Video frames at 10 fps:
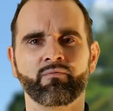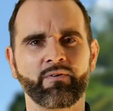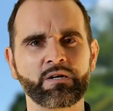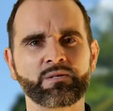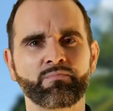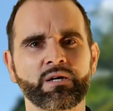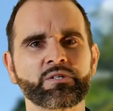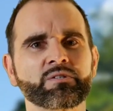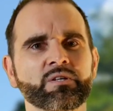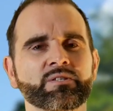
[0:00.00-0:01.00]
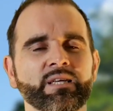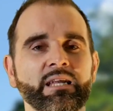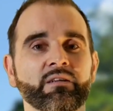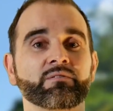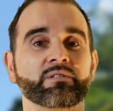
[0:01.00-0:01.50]
On first impressions, a
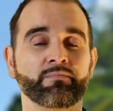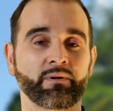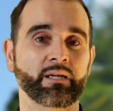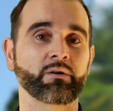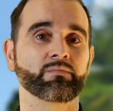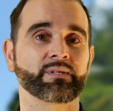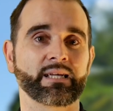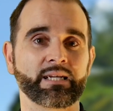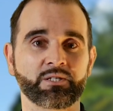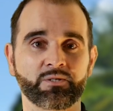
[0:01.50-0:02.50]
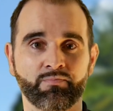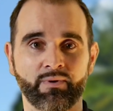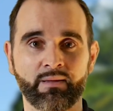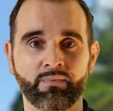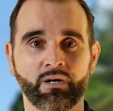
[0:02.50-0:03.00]
sealant typically comes in a
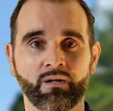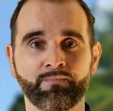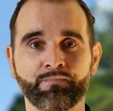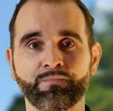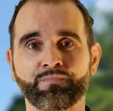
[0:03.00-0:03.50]
spray bottle.